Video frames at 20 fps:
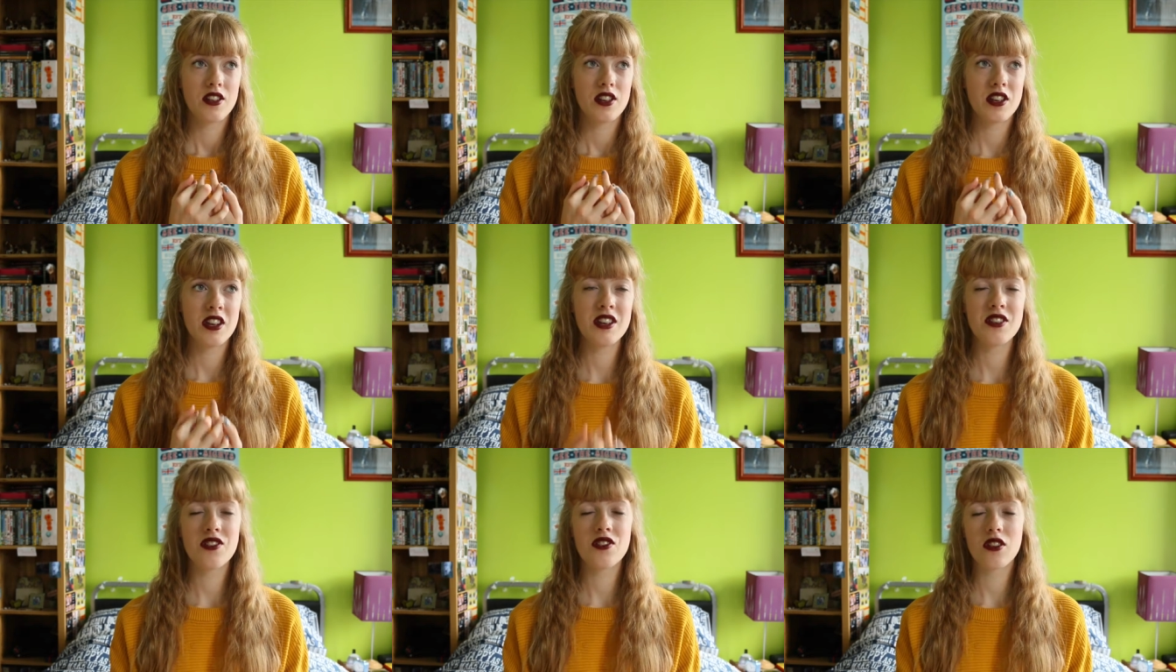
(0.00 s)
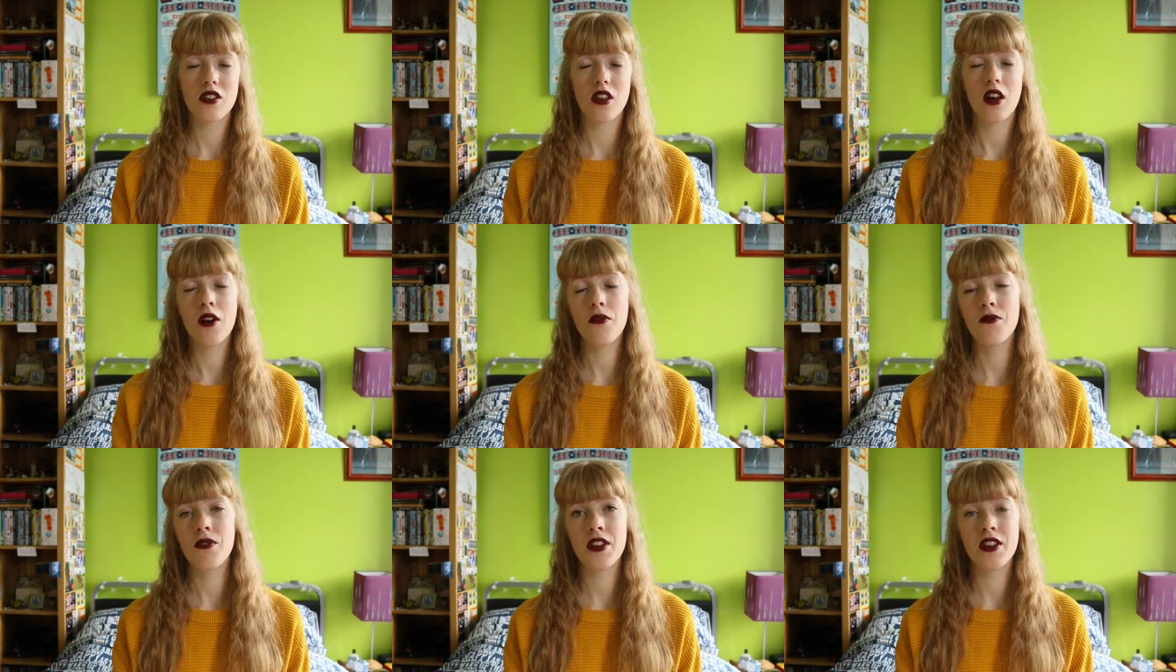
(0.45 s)

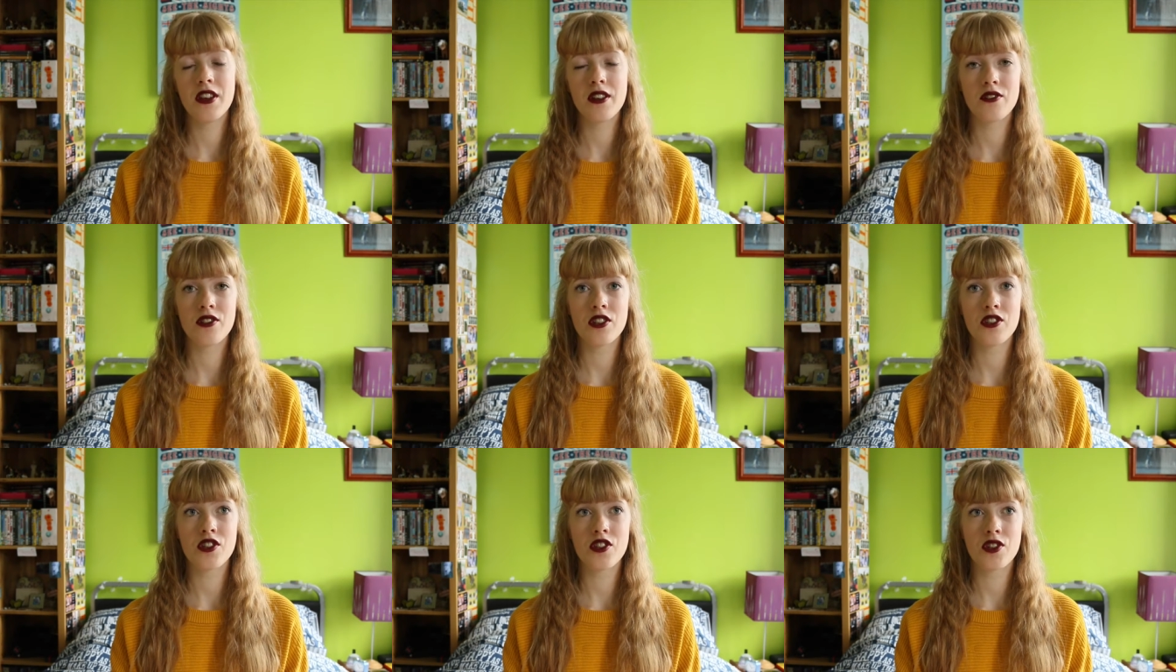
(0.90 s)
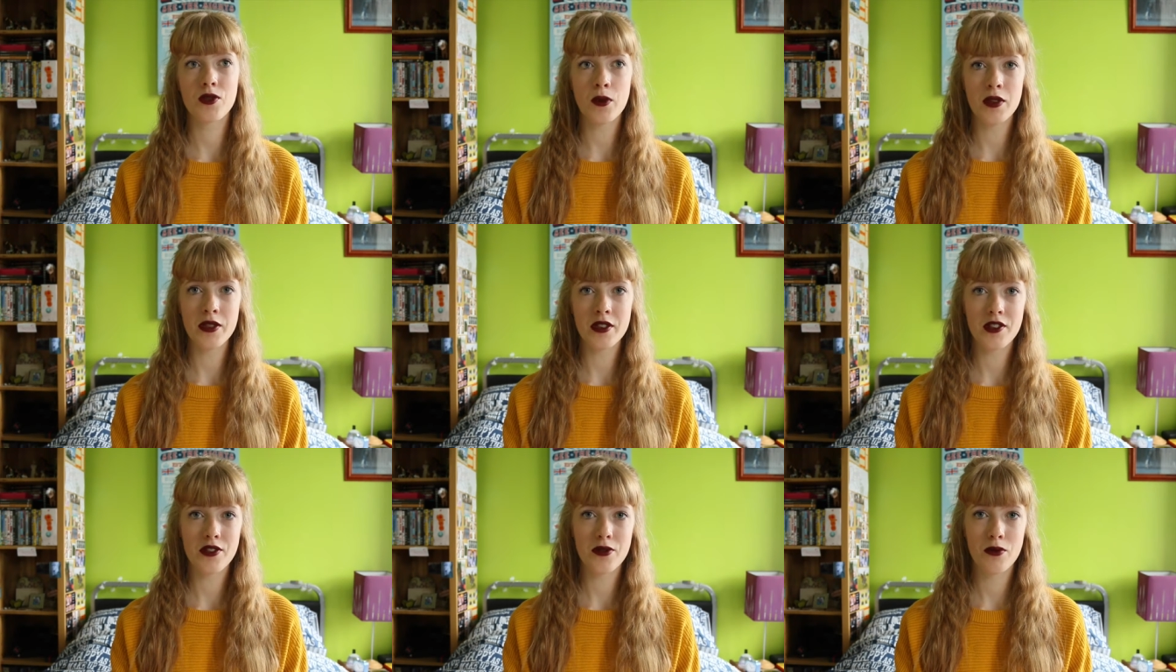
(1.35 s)
her videos are just
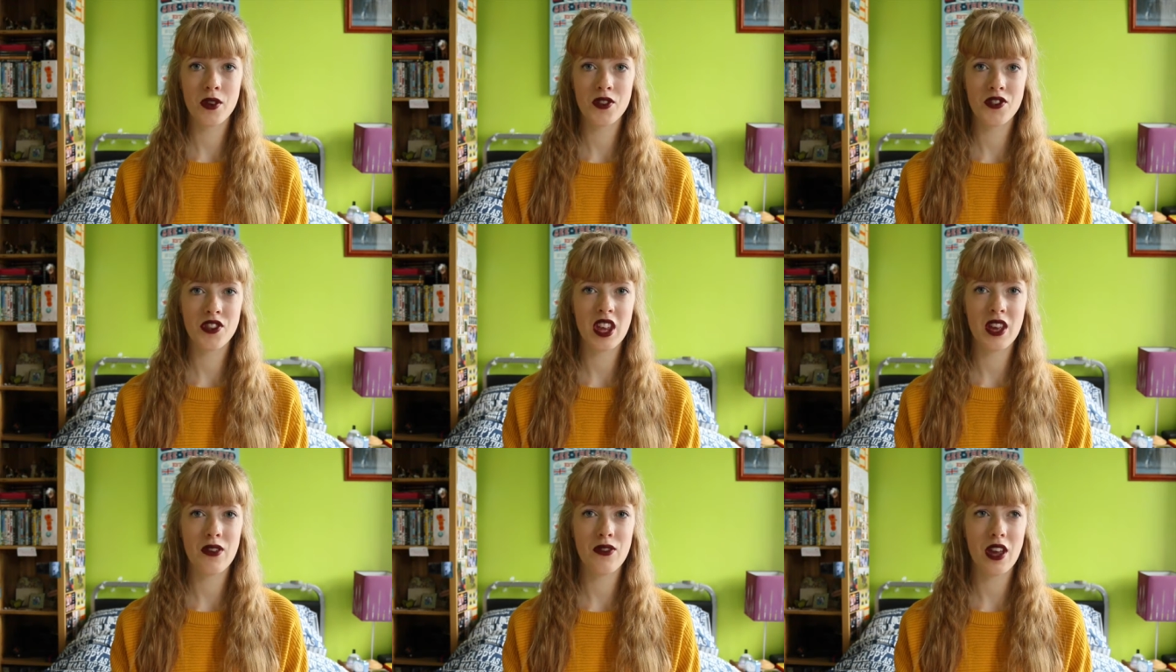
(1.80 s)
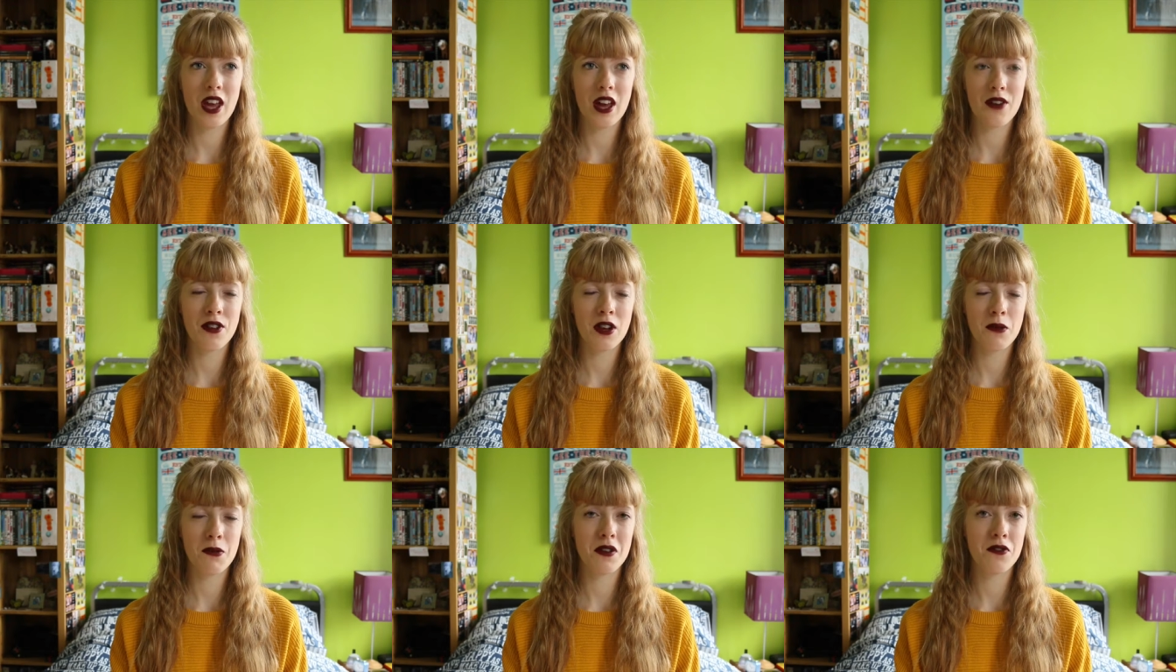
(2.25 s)
one of those ones that if you're
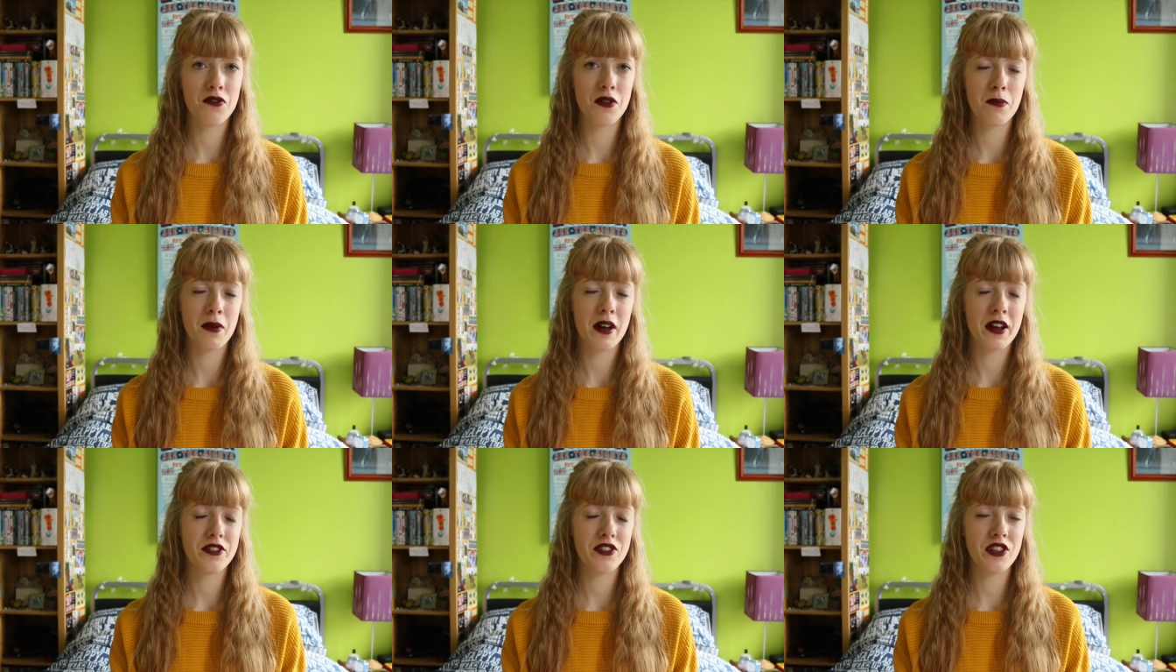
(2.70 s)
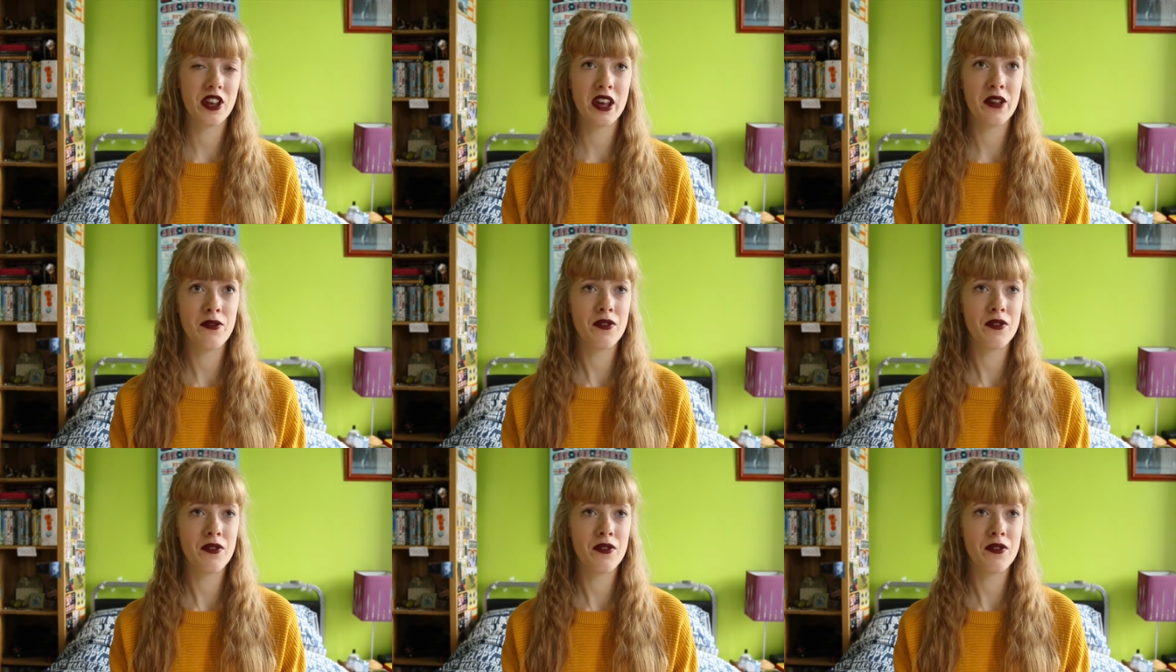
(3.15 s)
having a bit of a bad day,